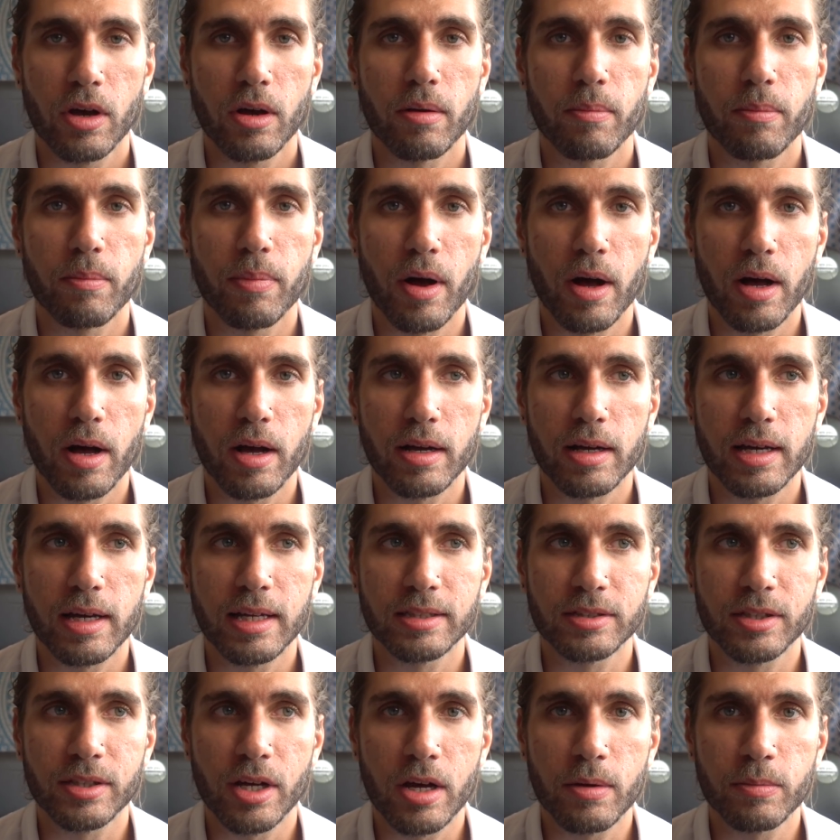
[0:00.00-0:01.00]
but
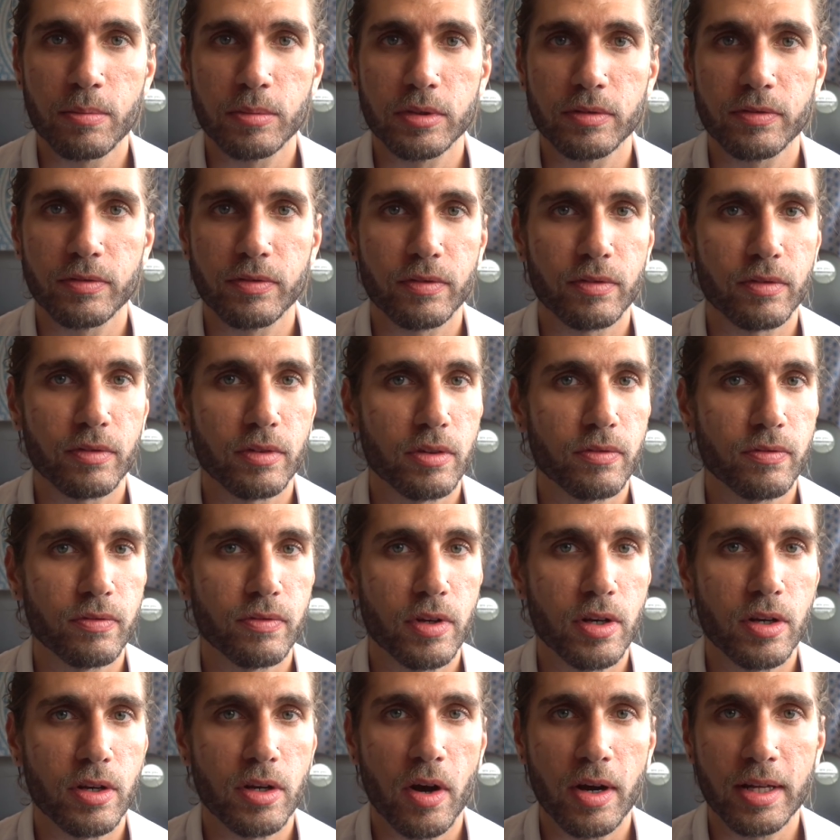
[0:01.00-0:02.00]
in terms of,
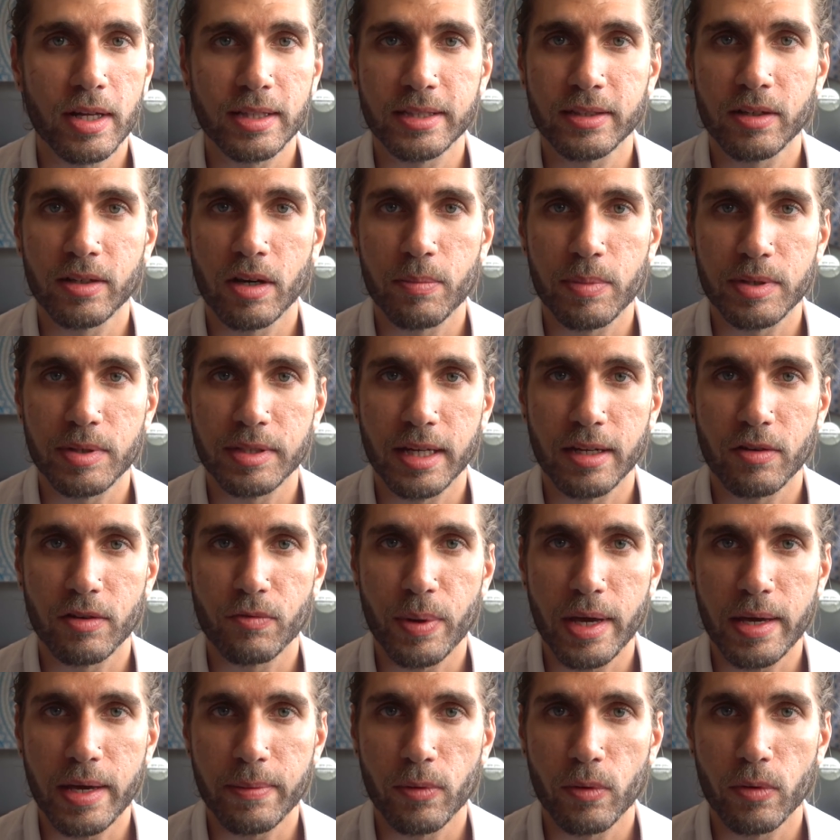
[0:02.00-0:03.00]
for 99%
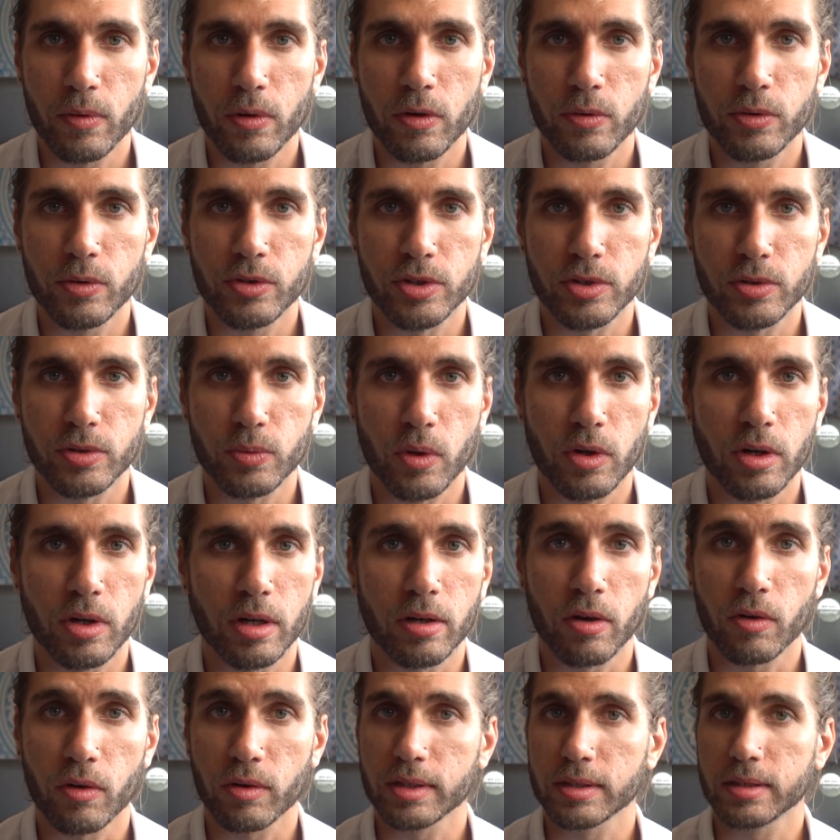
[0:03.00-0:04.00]
of people who just want a
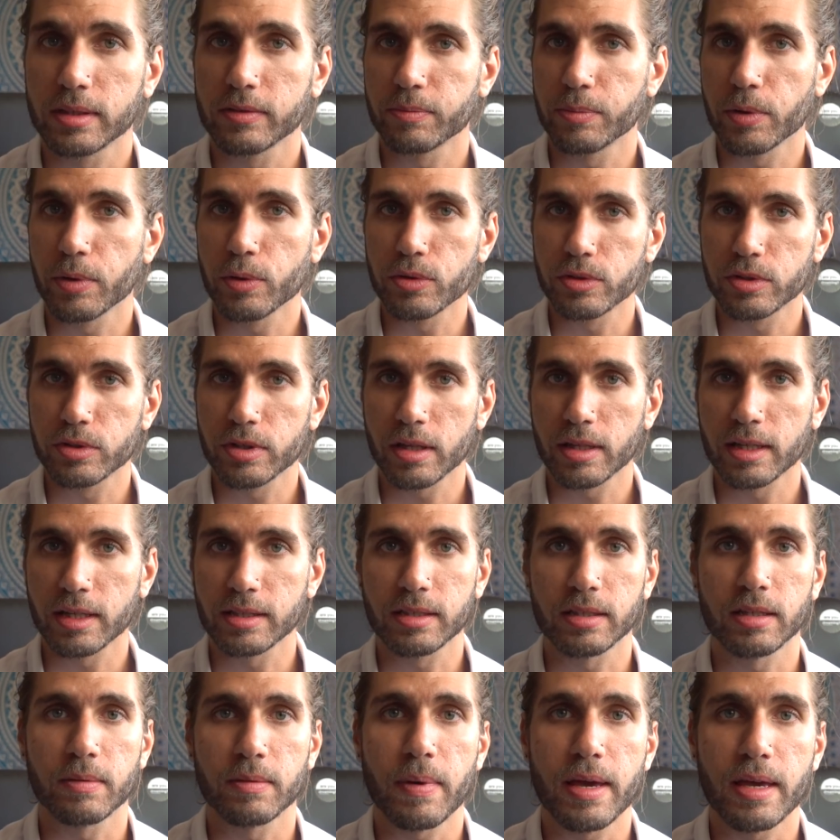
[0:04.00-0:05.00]
cognitive booster
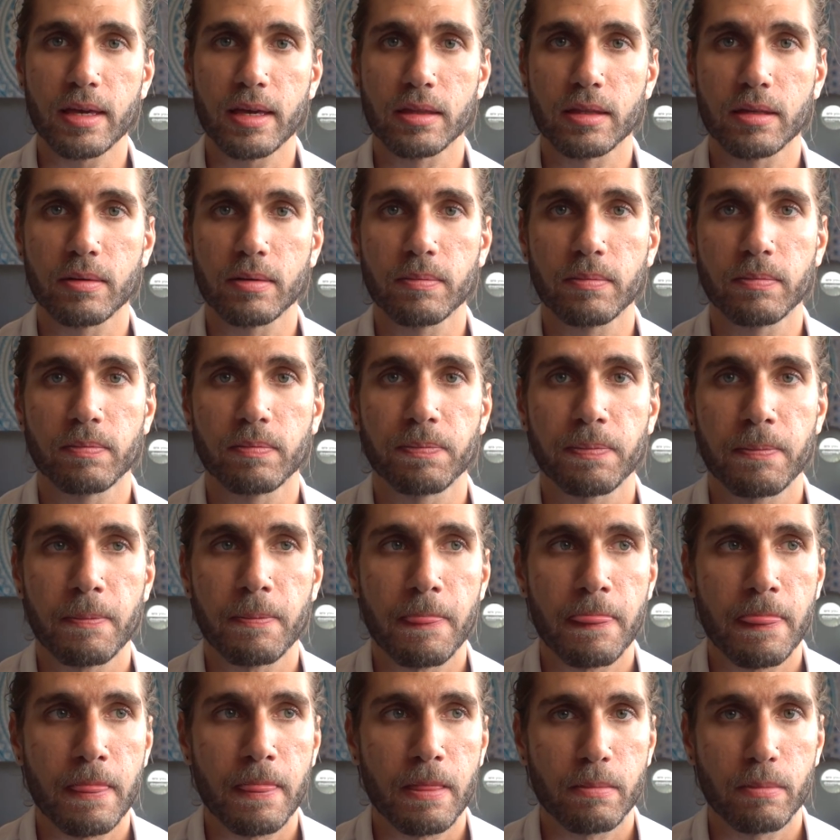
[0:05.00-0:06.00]
that's going to make them
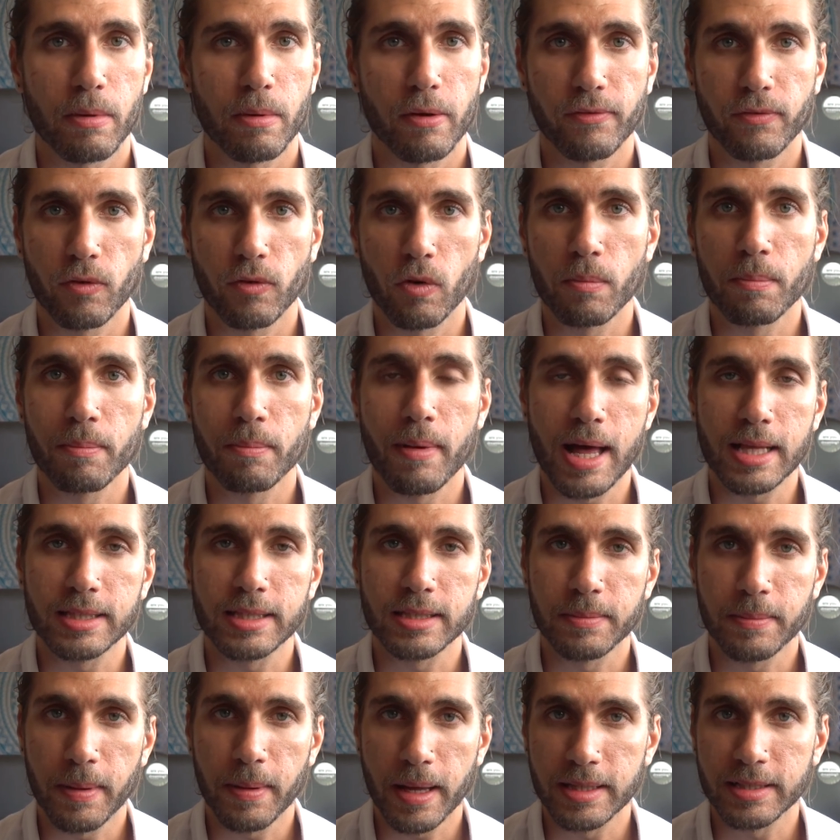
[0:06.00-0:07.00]
perform
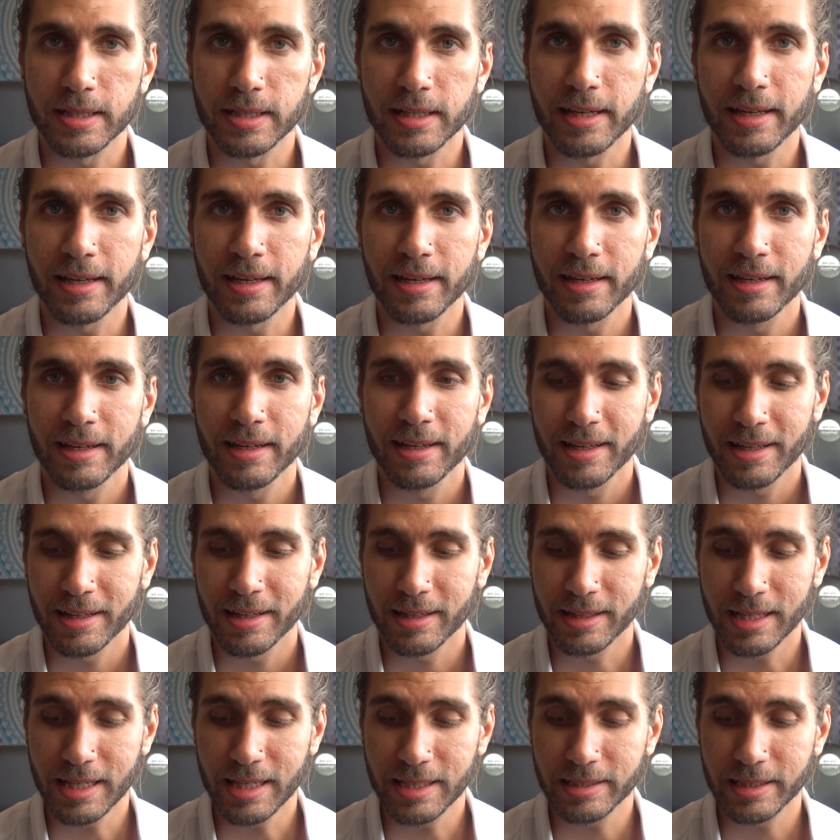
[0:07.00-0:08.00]
better mentally,
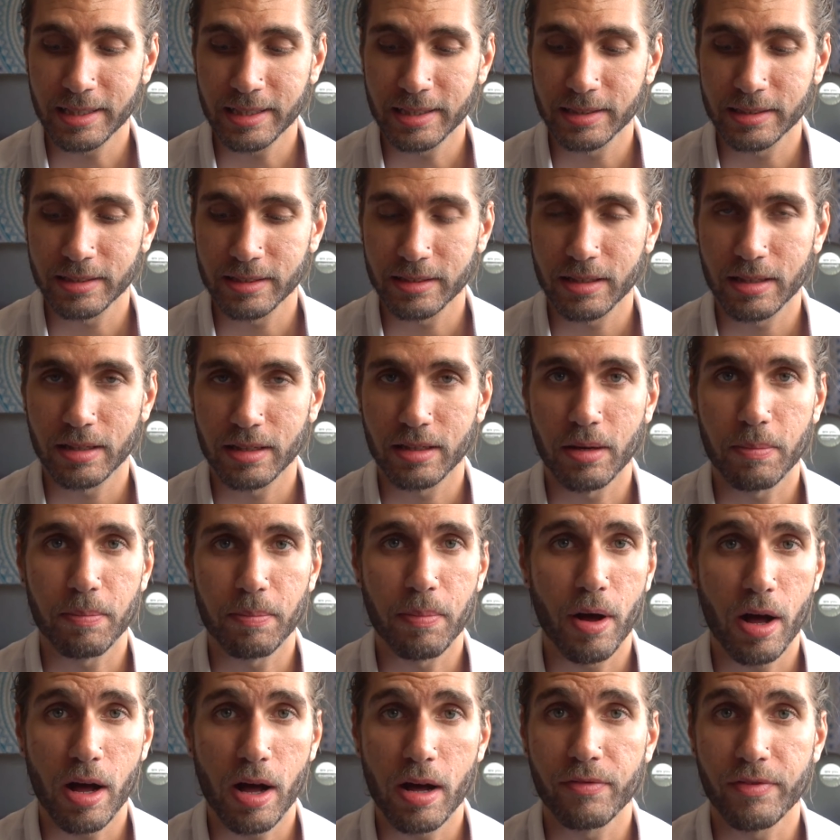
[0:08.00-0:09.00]
this is the
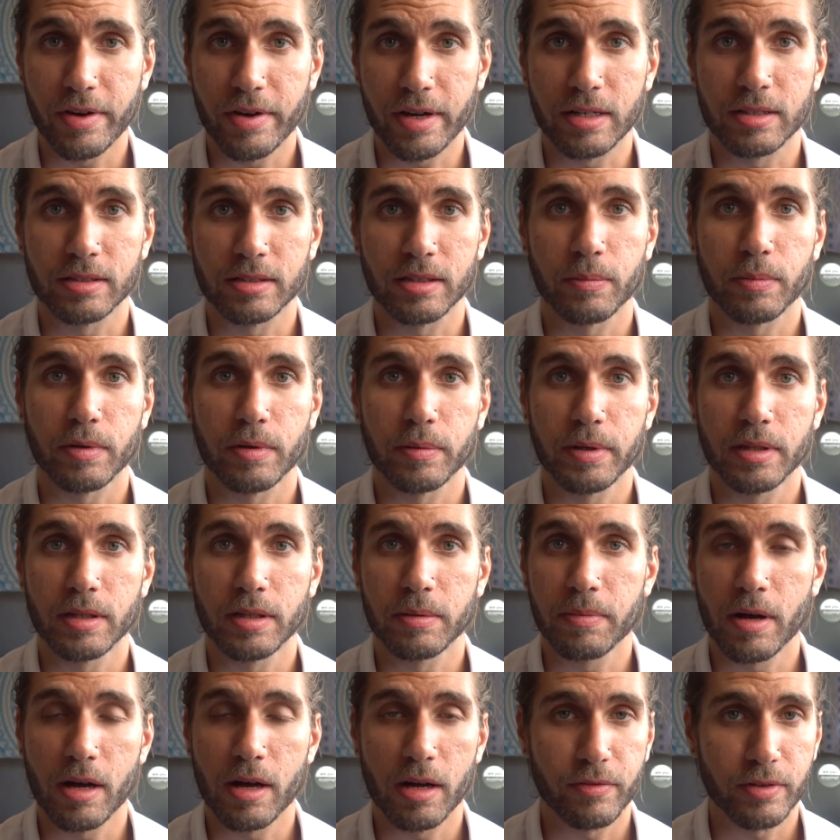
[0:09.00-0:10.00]
perfect supplement,
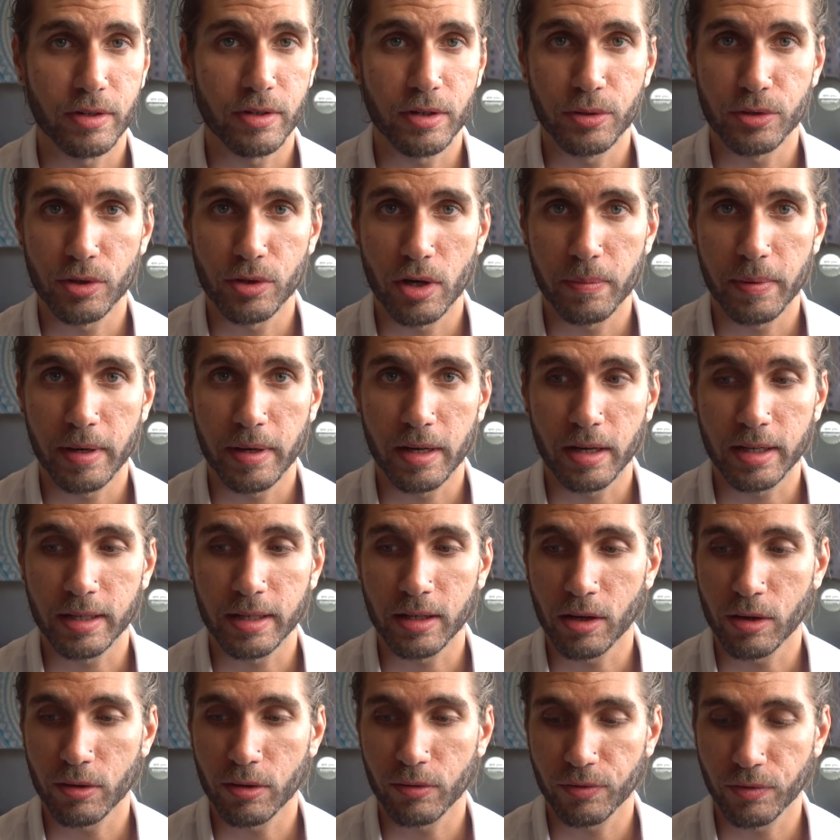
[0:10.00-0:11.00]
the perfect nootropic. I
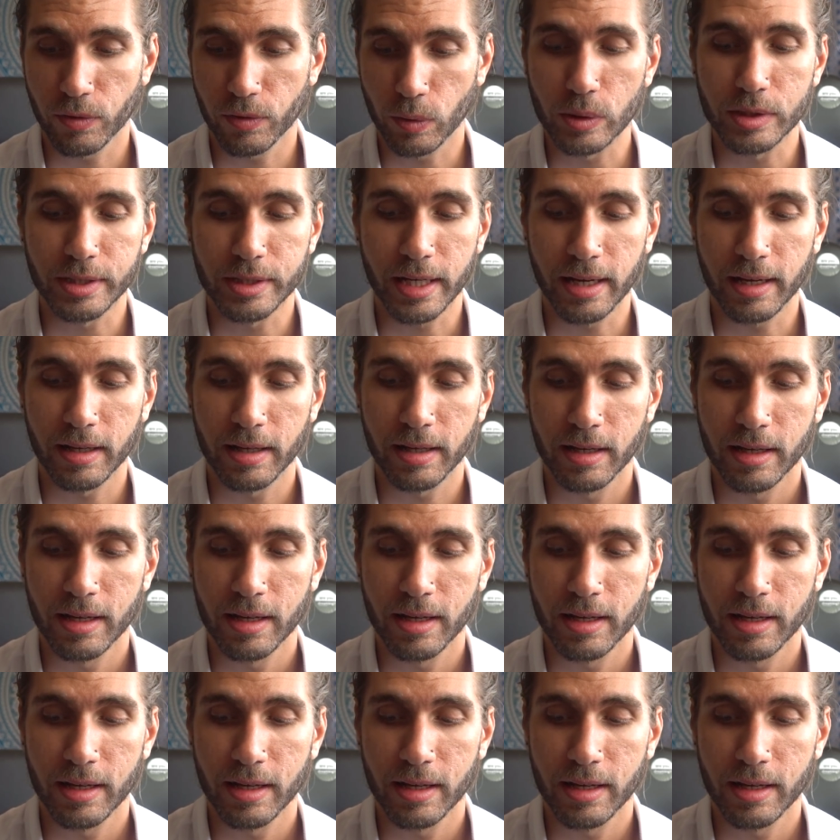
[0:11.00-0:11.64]
can't fault it.